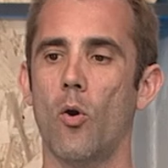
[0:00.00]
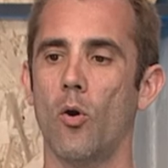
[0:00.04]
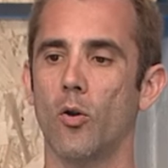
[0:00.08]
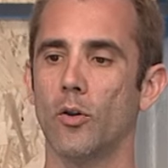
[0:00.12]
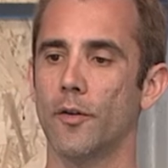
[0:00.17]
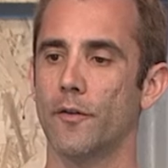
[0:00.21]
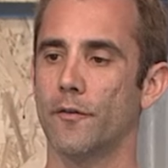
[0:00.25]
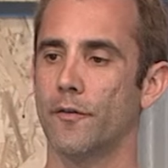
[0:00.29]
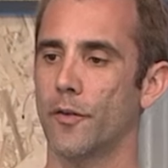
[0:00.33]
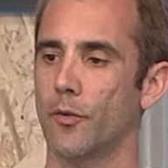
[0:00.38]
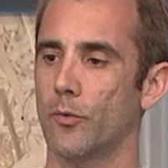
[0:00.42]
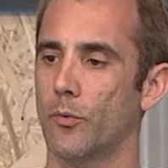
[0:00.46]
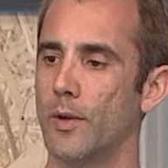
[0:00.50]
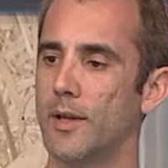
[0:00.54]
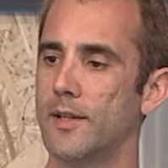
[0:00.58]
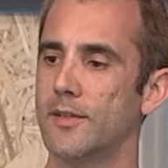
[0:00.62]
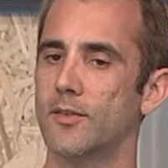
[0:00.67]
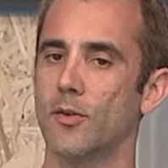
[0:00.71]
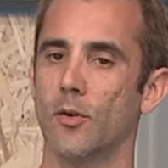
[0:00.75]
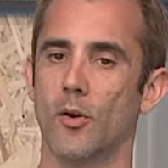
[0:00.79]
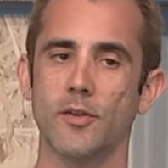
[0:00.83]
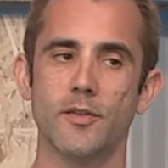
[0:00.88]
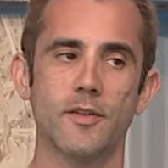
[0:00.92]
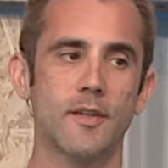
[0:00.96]
all of the
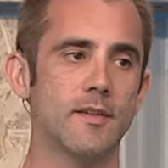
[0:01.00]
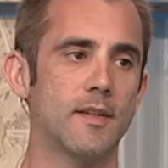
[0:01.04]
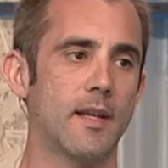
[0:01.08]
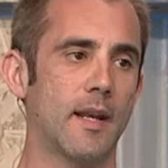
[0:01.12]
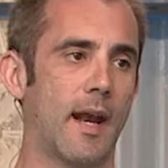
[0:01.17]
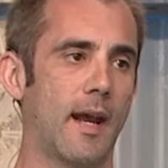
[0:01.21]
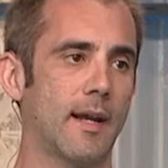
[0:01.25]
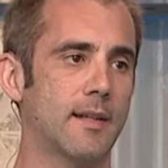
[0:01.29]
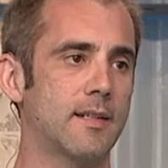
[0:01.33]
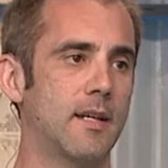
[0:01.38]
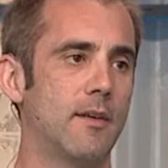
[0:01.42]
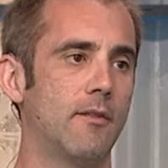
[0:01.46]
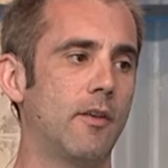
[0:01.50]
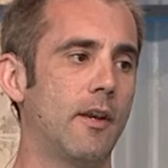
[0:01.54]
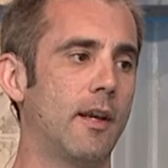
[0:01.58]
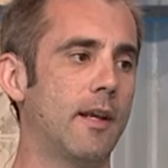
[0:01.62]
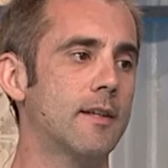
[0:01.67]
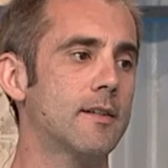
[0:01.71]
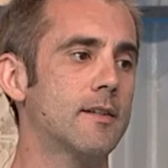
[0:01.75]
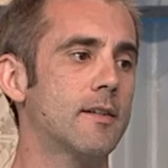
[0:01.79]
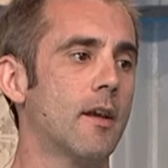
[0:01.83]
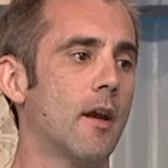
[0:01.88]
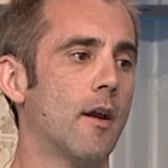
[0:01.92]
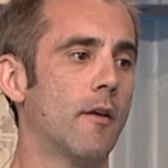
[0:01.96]
resources and
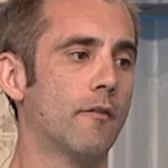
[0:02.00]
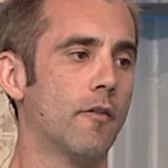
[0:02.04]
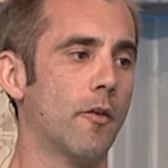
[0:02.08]
activities